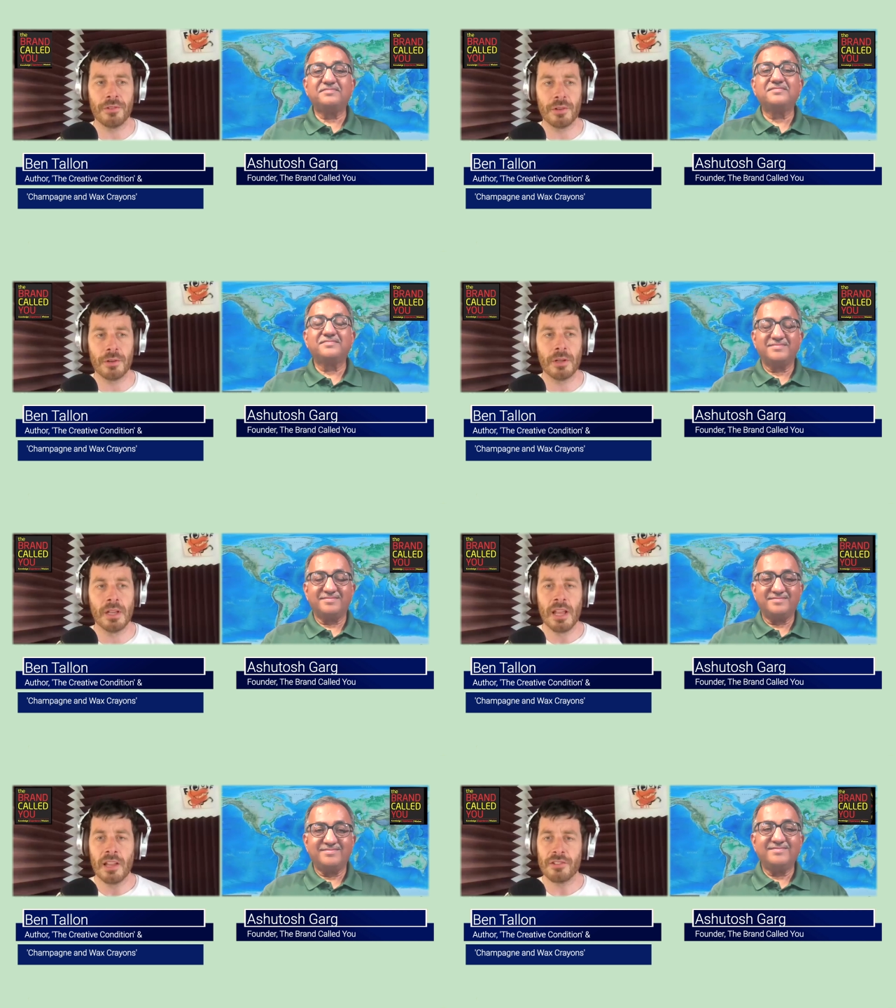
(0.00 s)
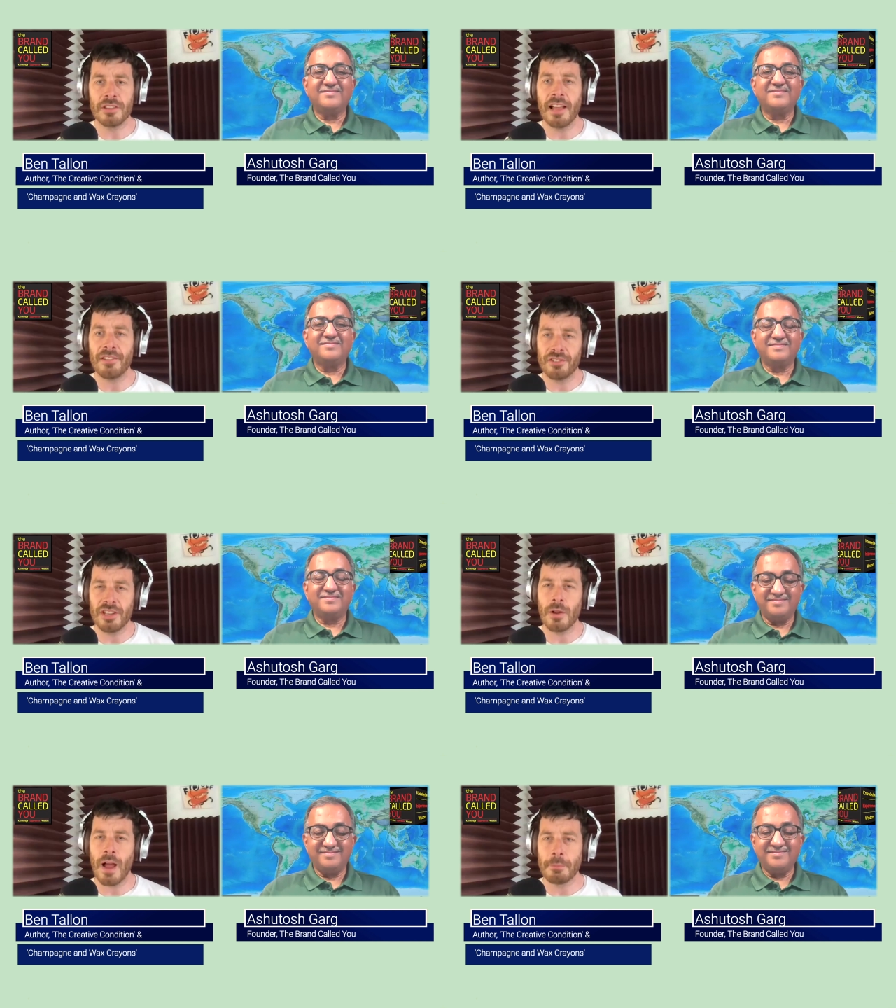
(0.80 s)
Speaker 1: So that's,
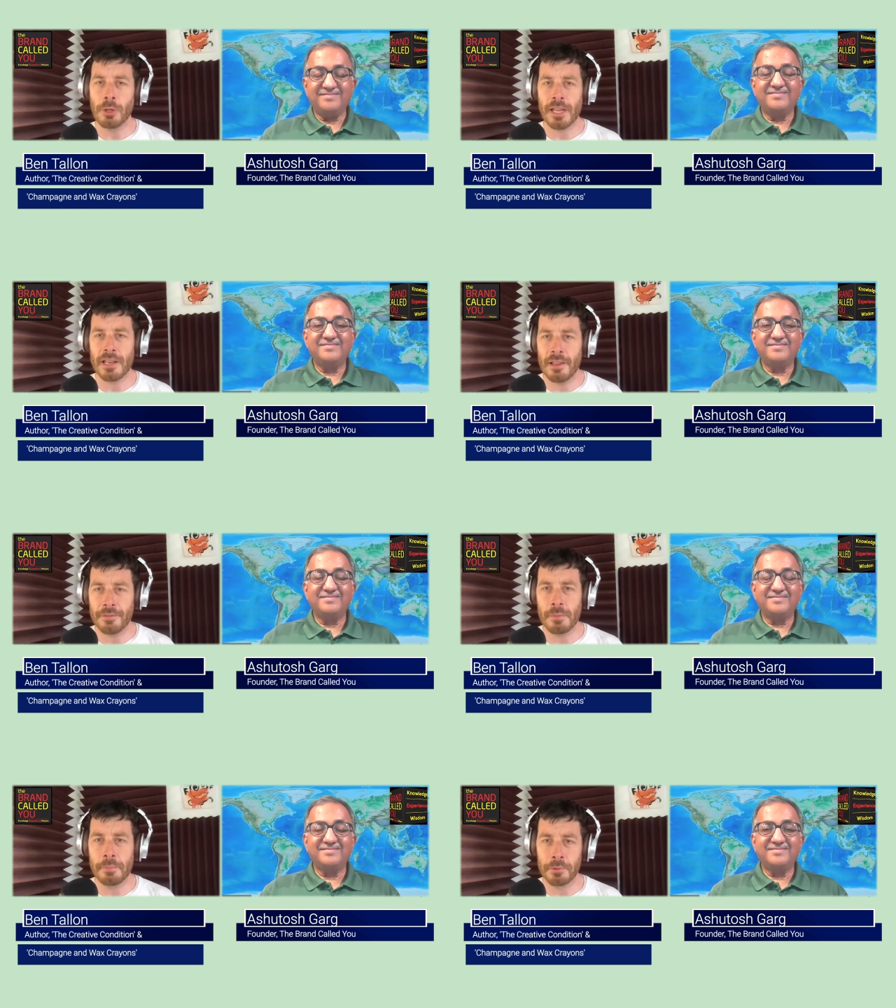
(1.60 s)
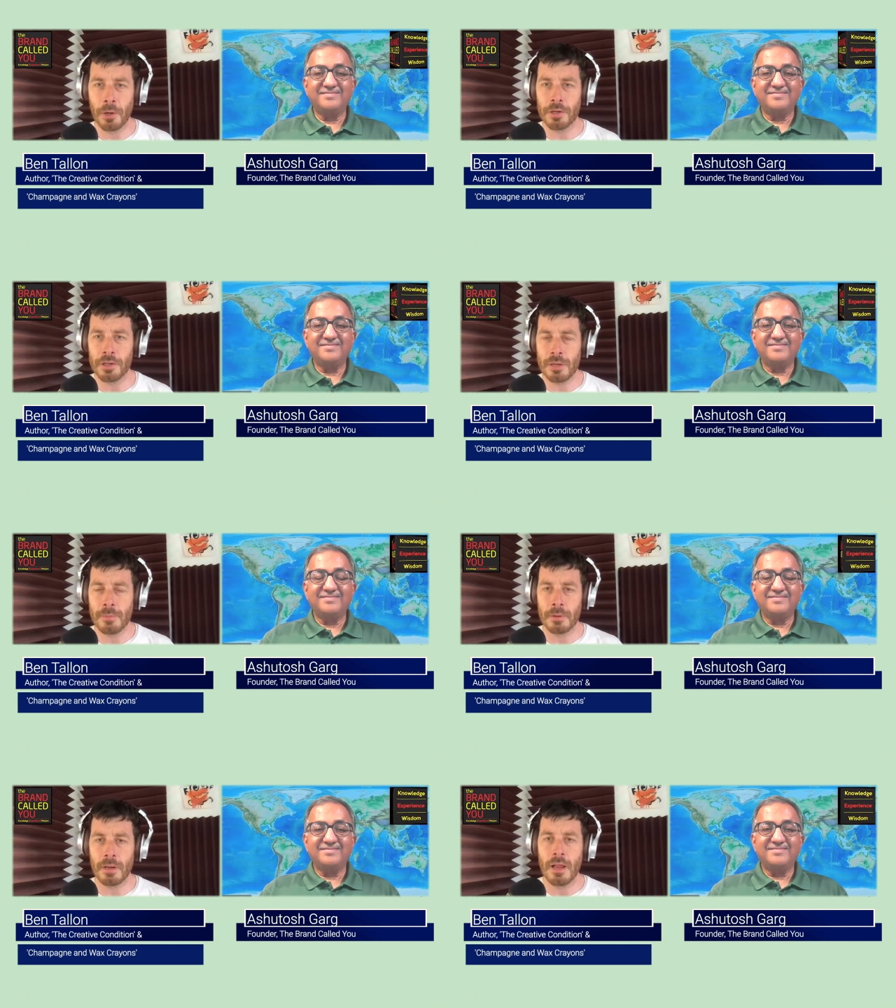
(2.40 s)
you know, I'm looking at this from a broader
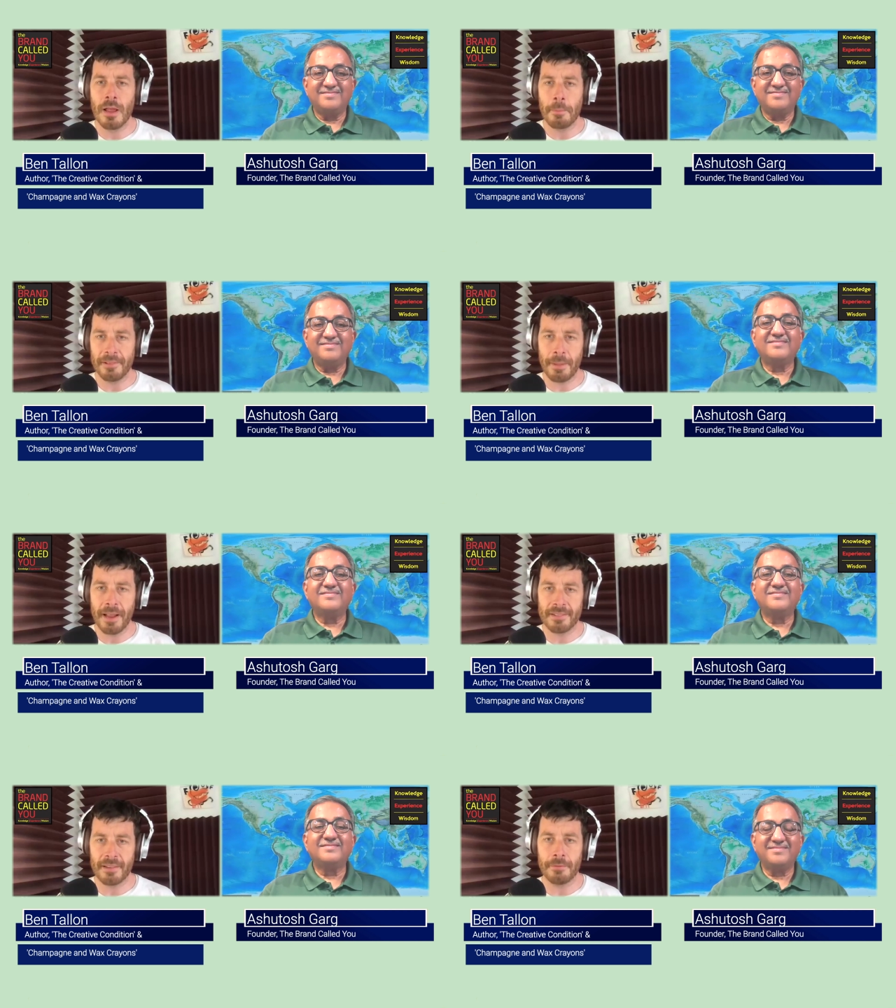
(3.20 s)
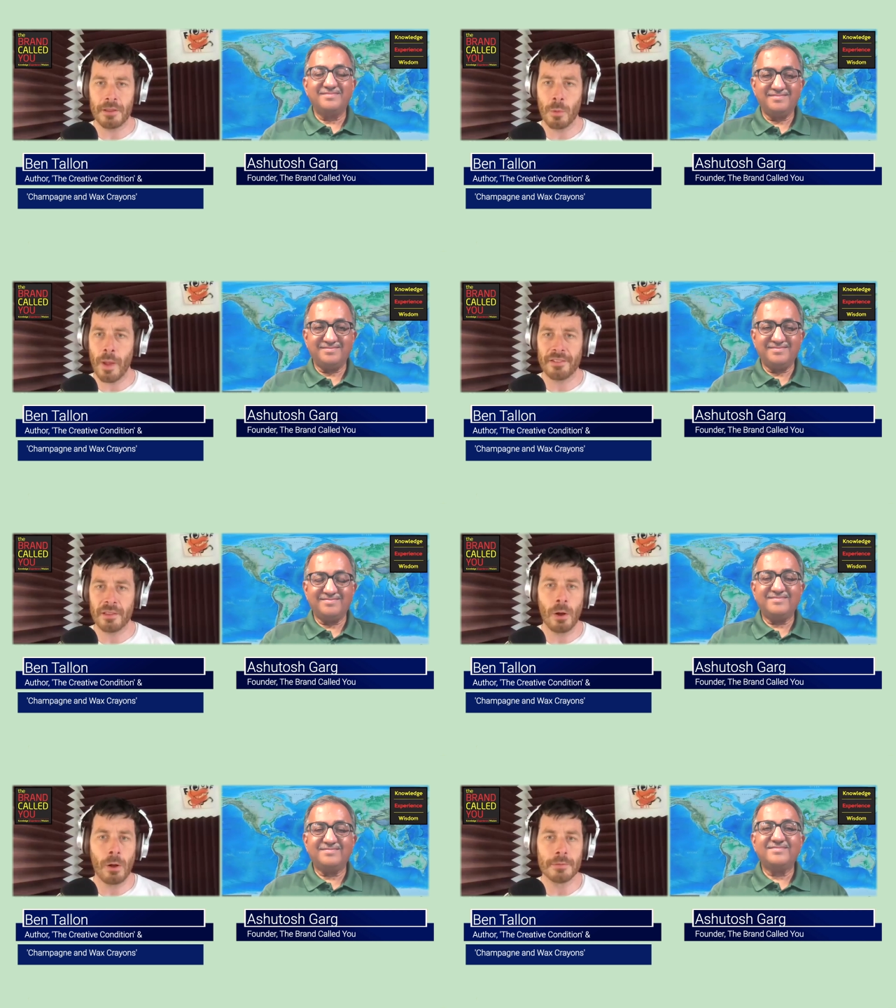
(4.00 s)
human perspective and the ways
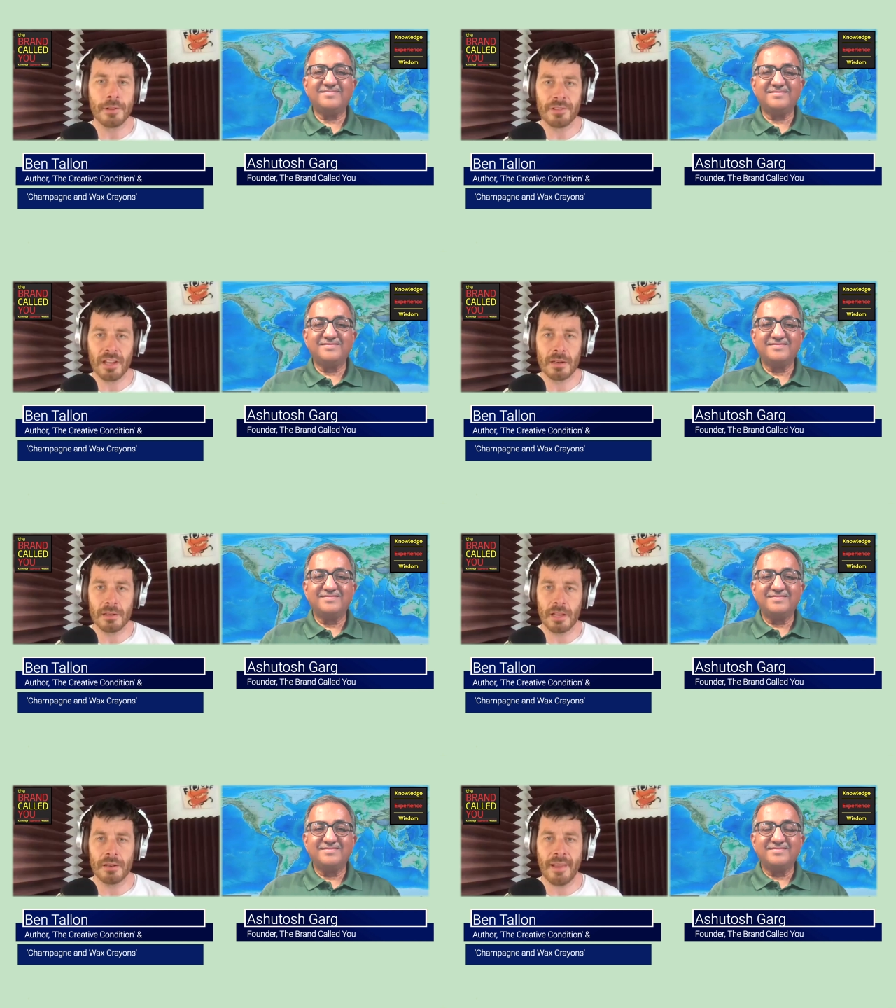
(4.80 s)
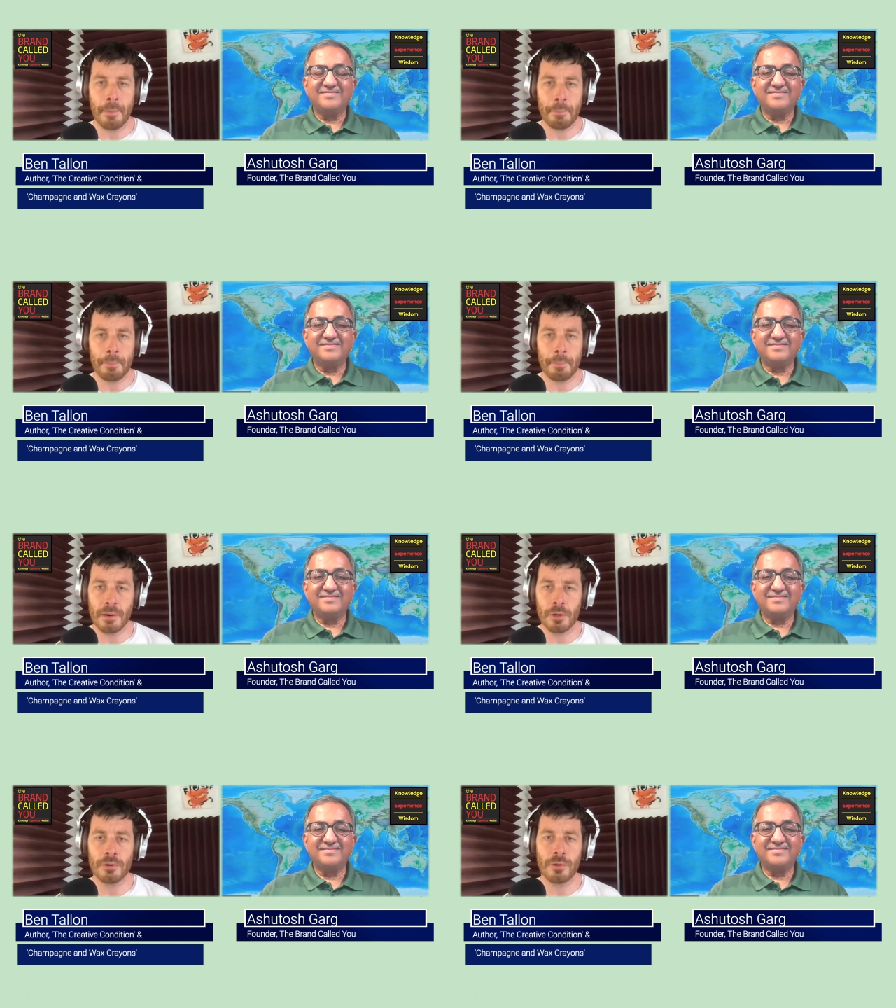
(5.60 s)
that all of us can tap into
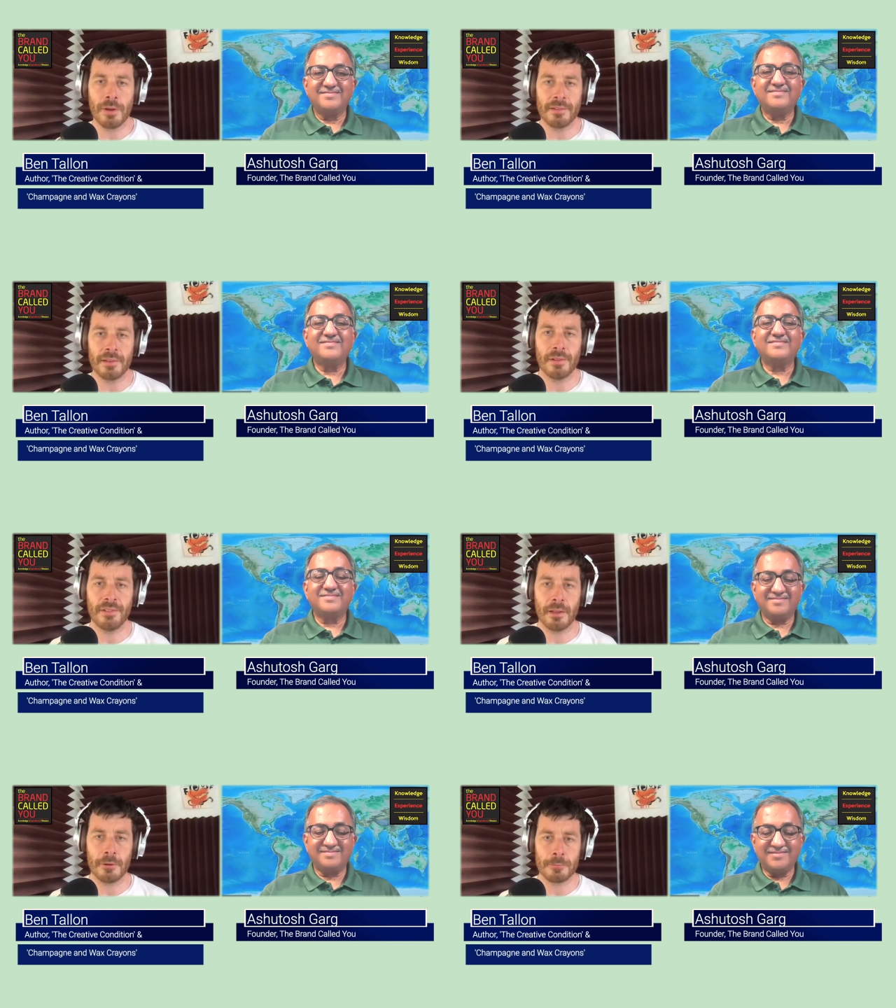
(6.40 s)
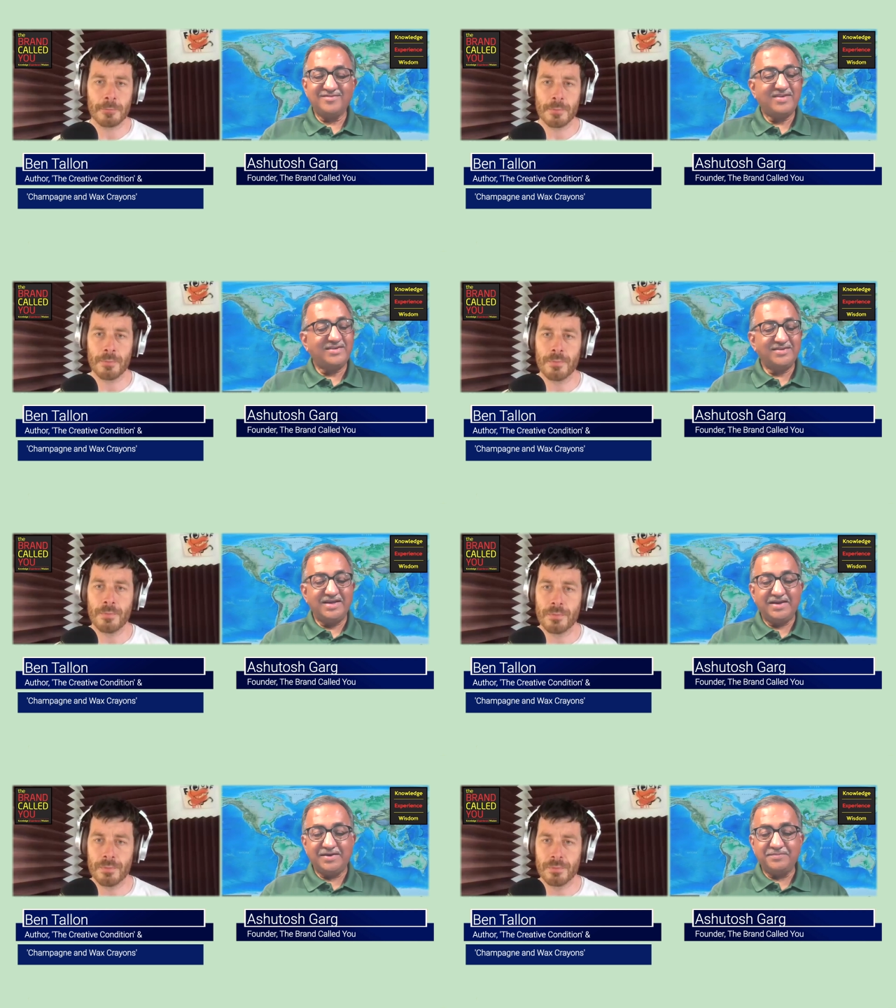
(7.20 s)
our own creativity.
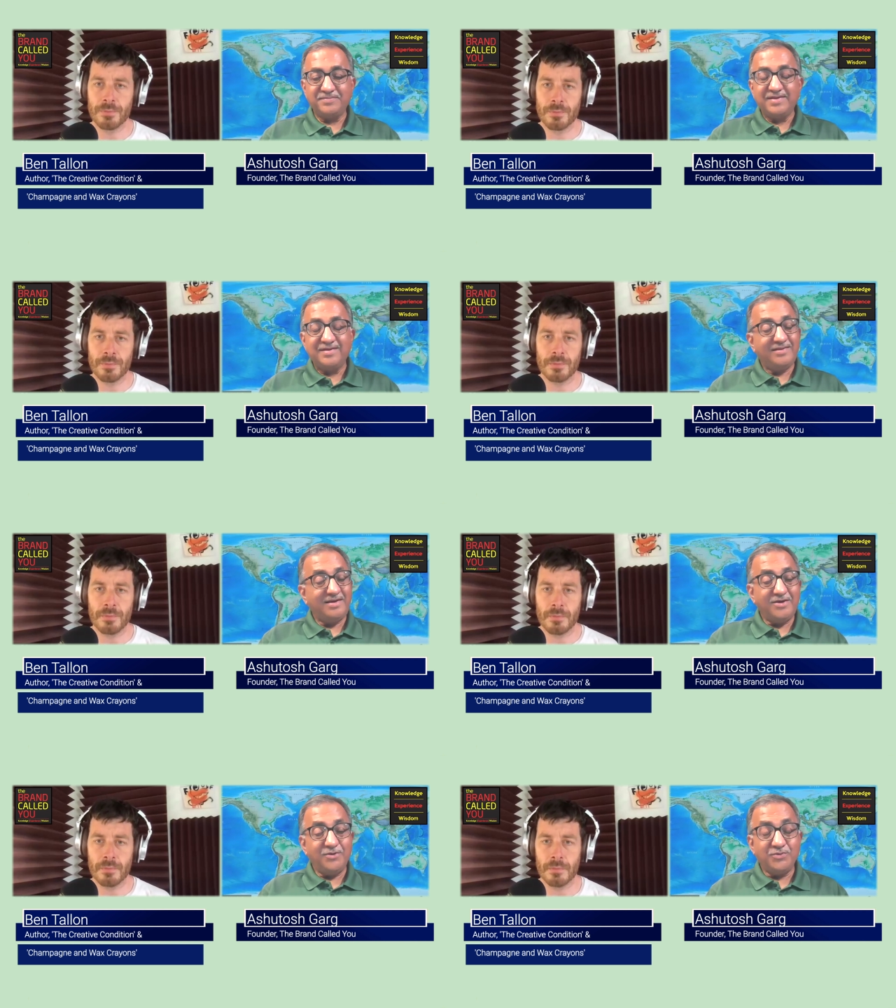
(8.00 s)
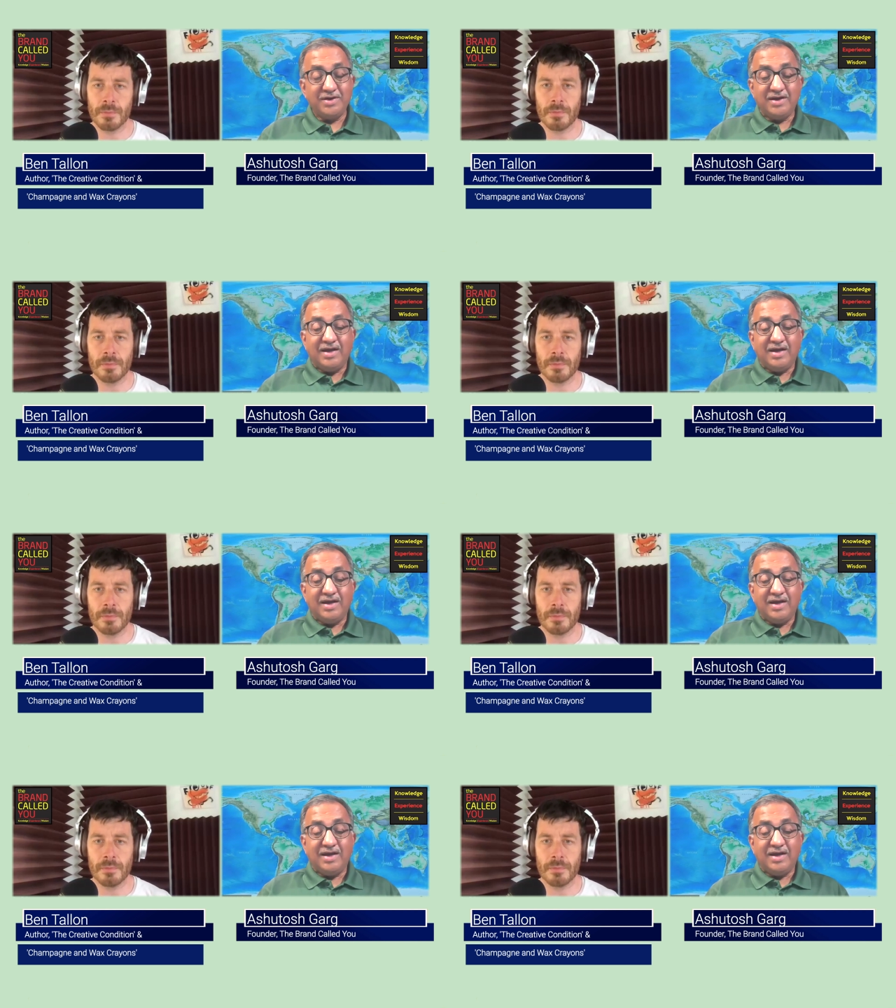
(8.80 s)
Fascinating. Thank you.